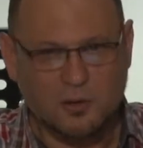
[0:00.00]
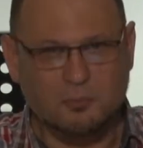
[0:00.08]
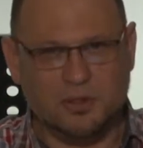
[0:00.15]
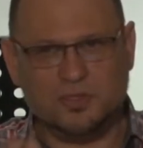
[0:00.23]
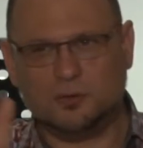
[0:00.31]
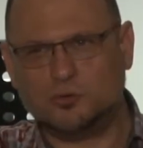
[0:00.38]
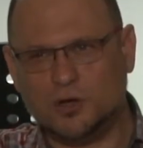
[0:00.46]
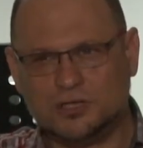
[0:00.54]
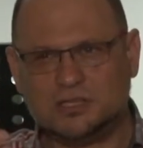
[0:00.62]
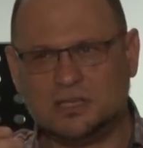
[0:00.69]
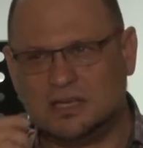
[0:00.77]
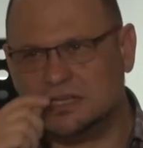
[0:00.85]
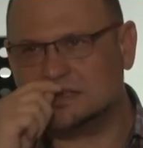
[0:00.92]
But the
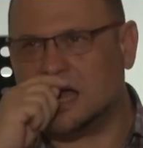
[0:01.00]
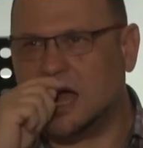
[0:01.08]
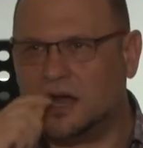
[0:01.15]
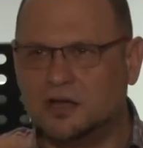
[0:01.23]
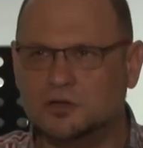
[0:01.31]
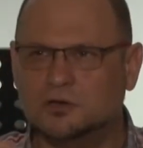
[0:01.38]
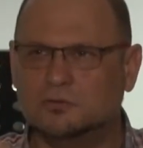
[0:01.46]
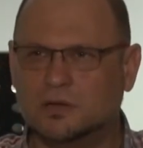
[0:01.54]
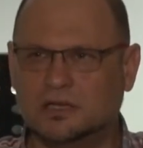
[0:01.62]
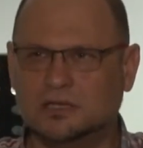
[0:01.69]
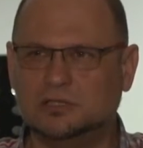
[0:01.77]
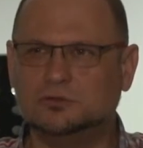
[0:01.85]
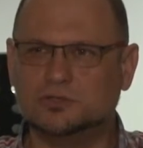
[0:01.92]
question is, are you
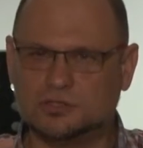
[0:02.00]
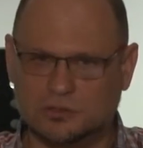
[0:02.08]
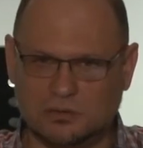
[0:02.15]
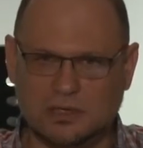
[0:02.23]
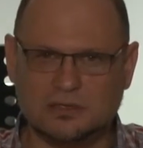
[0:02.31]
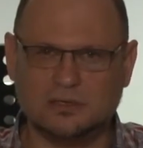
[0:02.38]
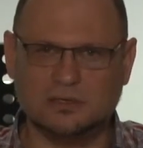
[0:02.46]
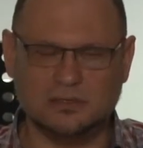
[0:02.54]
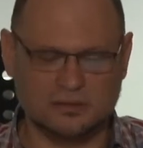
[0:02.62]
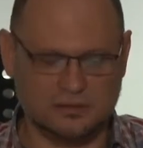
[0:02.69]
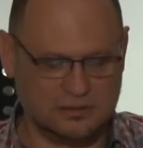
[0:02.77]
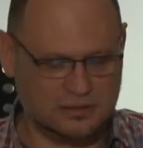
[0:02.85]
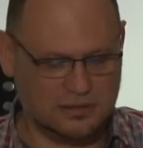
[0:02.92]
ready to surrender?
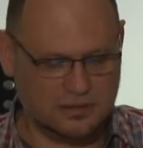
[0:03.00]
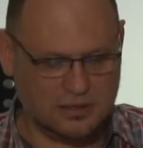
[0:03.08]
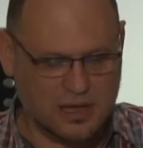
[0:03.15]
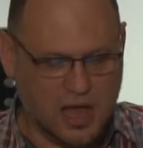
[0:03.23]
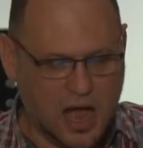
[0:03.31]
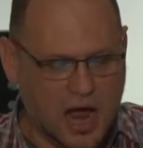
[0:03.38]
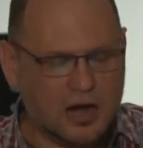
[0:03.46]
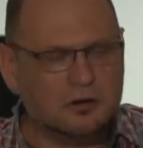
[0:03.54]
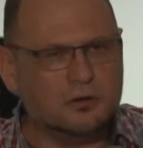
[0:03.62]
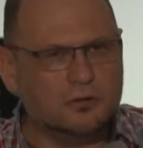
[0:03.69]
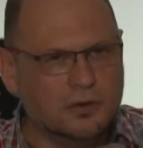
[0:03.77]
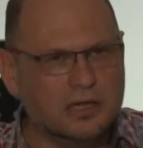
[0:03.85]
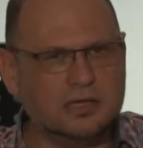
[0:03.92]
Are
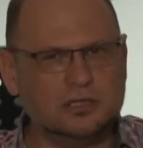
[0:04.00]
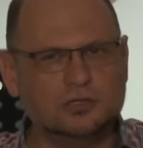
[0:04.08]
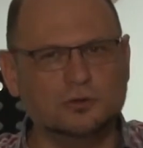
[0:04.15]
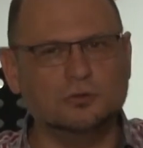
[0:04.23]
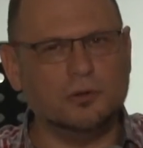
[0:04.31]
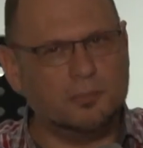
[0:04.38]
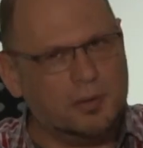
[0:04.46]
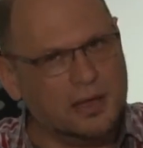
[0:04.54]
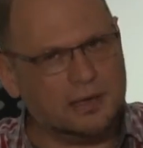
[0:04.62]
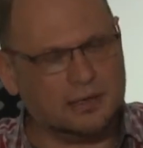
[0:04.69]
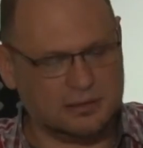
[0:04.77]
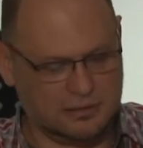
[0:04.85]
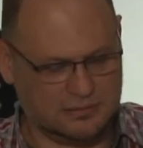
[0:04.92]
you ready to
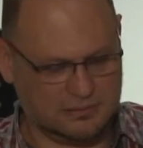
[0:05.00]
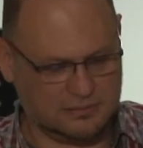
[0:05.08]
repent?